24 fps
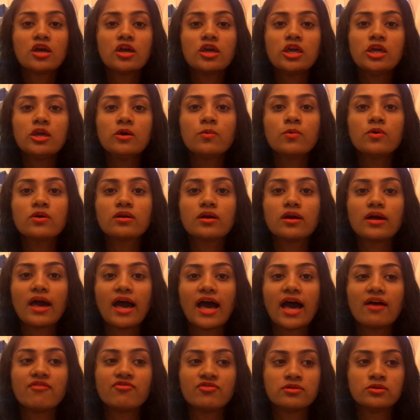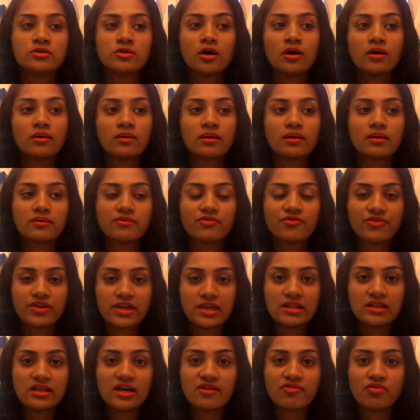you would have a
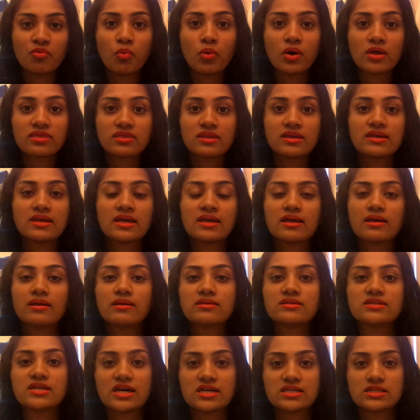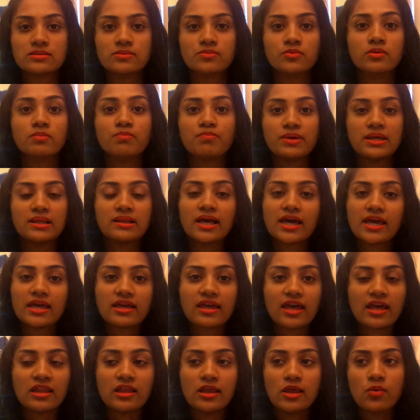feel of what the test would be like,
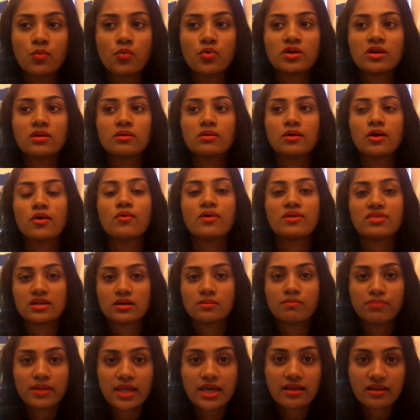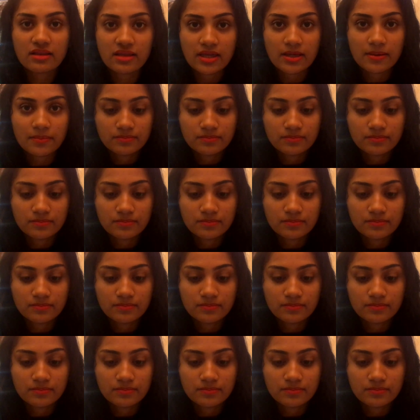and you wouldn't go in there blankly.